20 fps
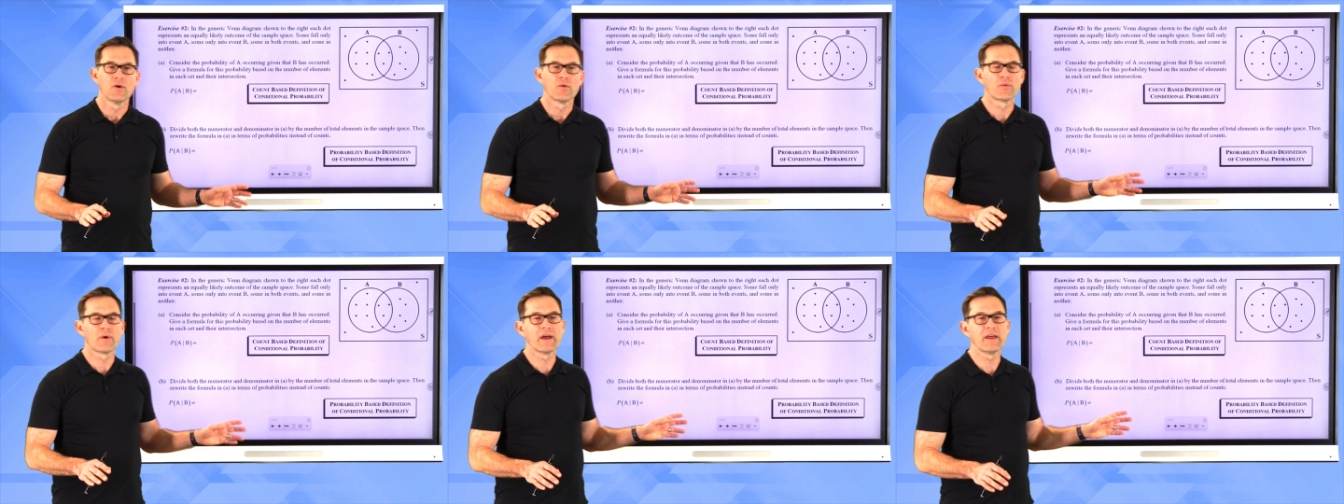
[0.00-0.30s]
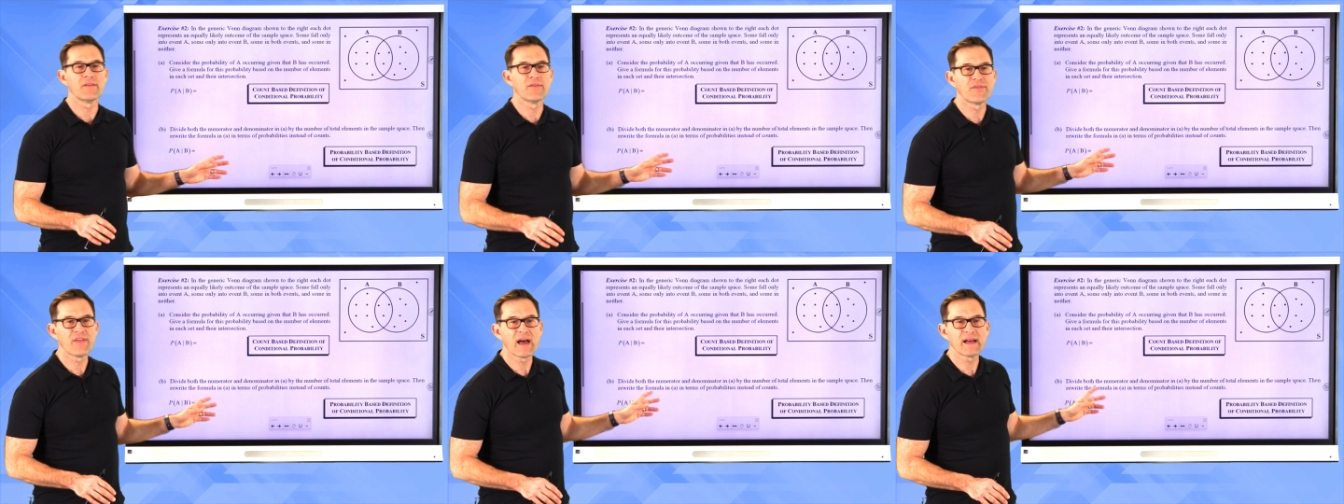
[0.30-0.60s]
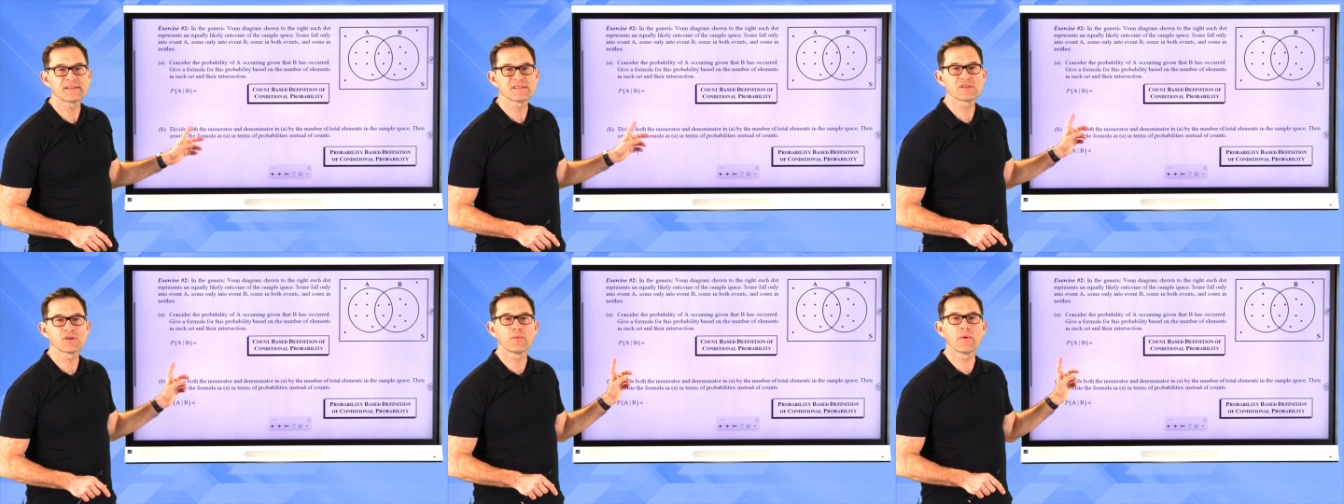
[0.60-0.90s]
right,
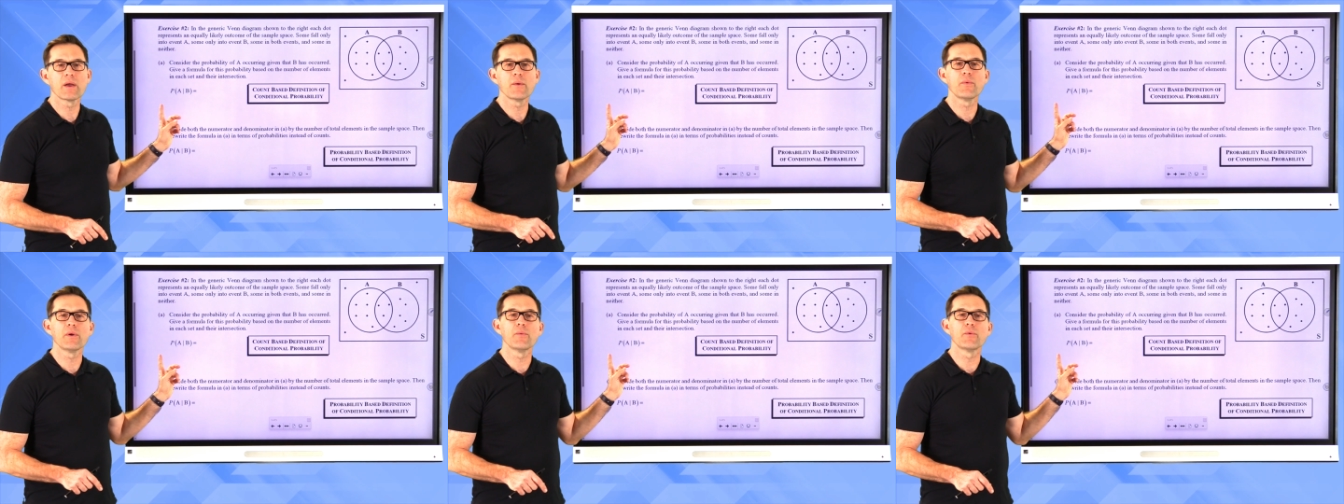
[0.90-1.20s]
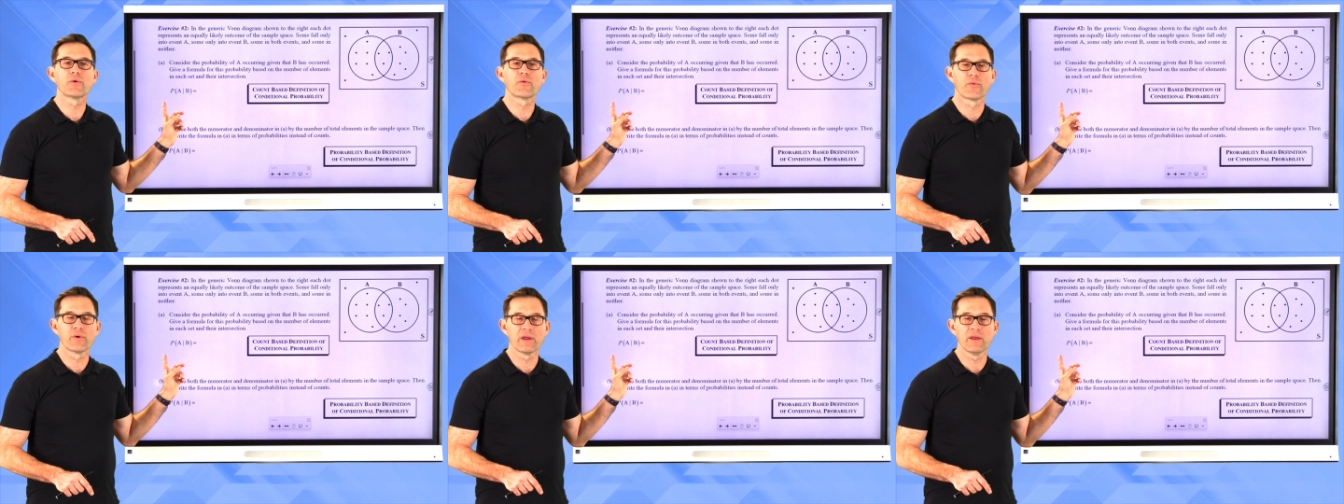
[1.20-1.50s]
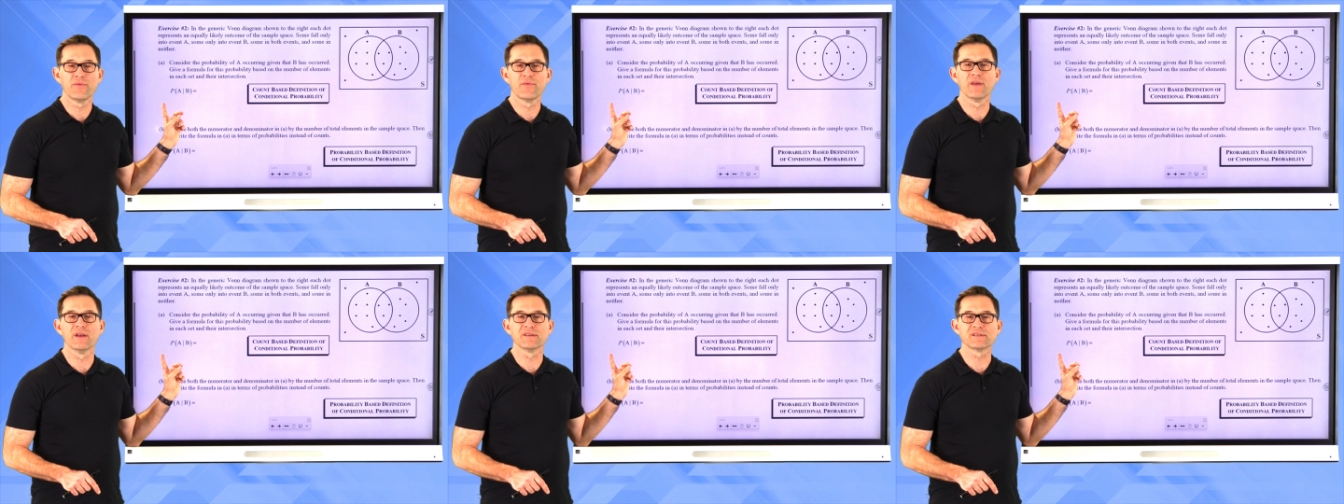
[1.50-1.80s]
that's the way we would
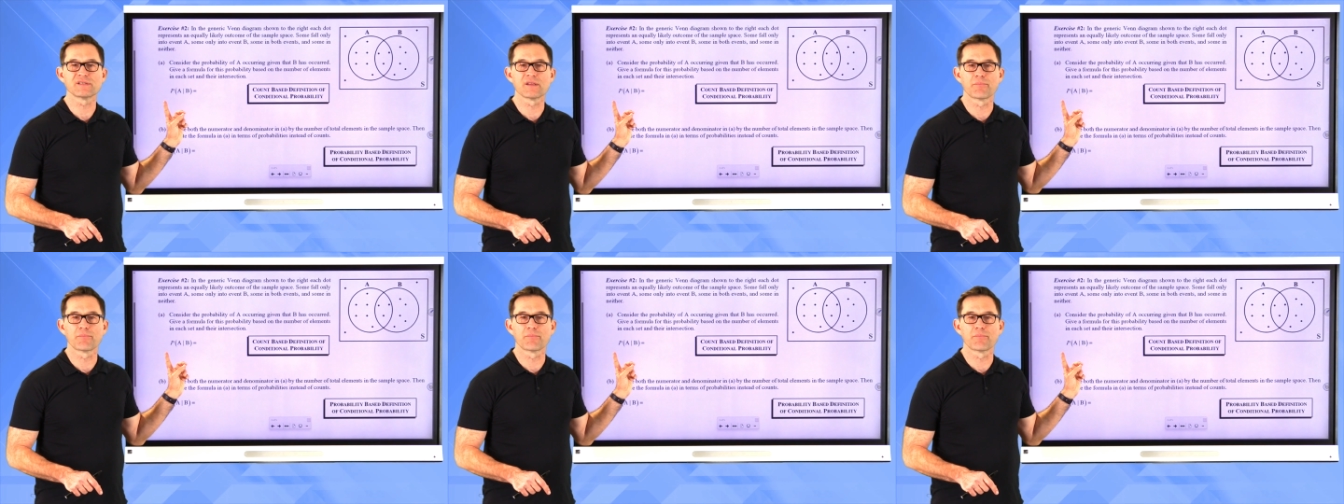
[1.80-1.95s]
read this,